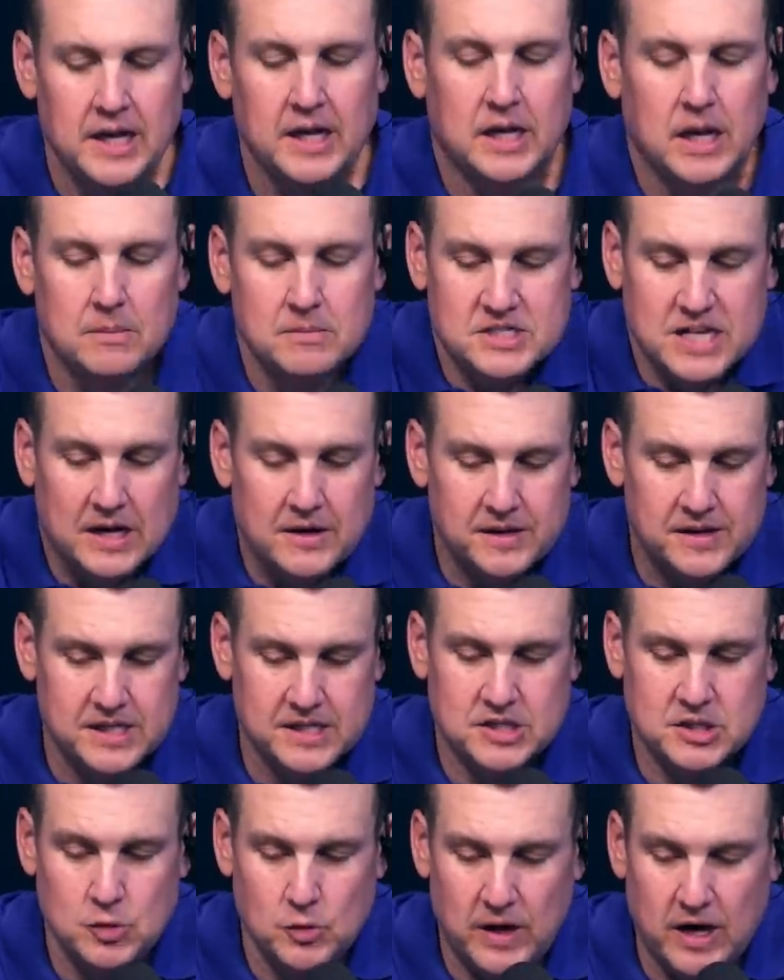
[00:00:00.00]
And it comes down to
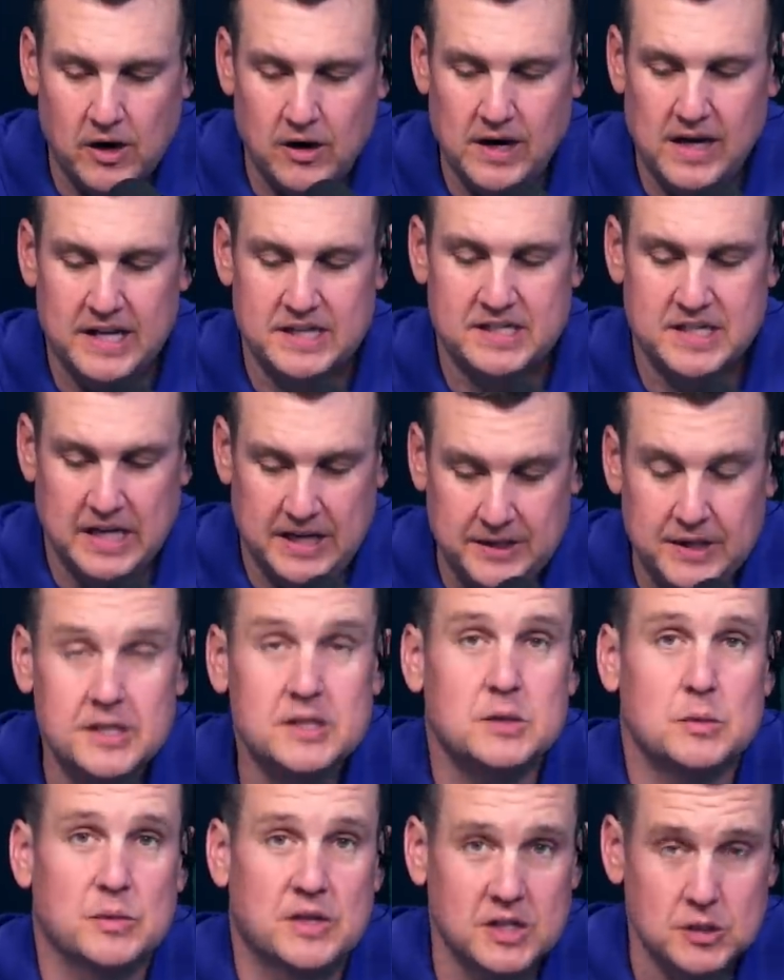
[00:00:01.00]
this, too. Aaron S., and
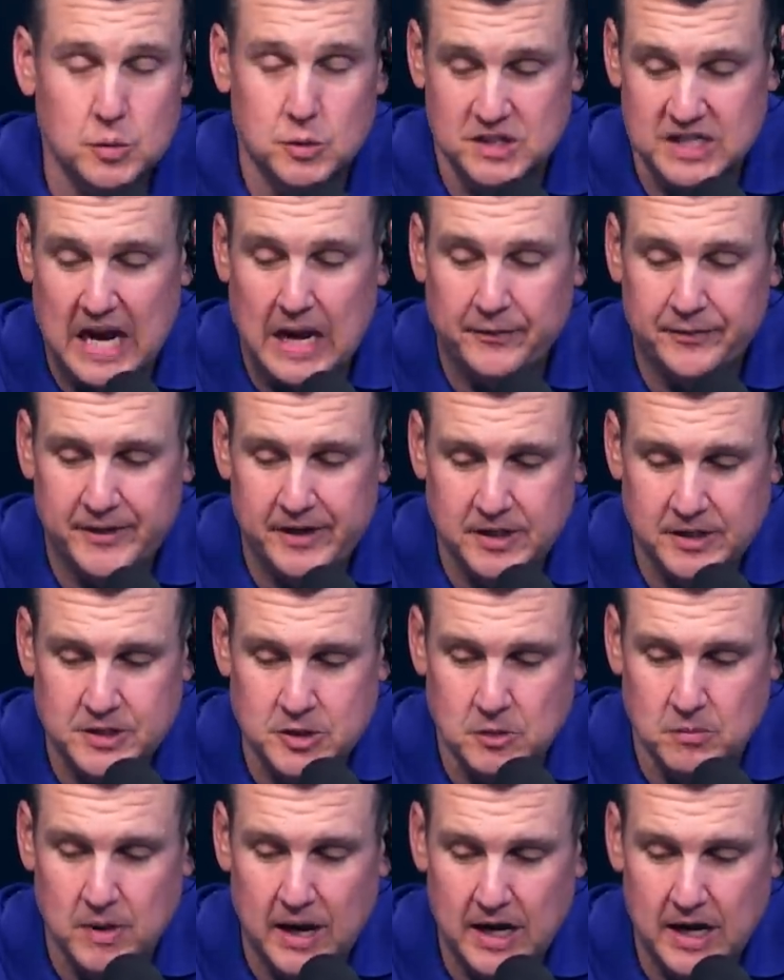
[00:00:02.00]
this was out there, too.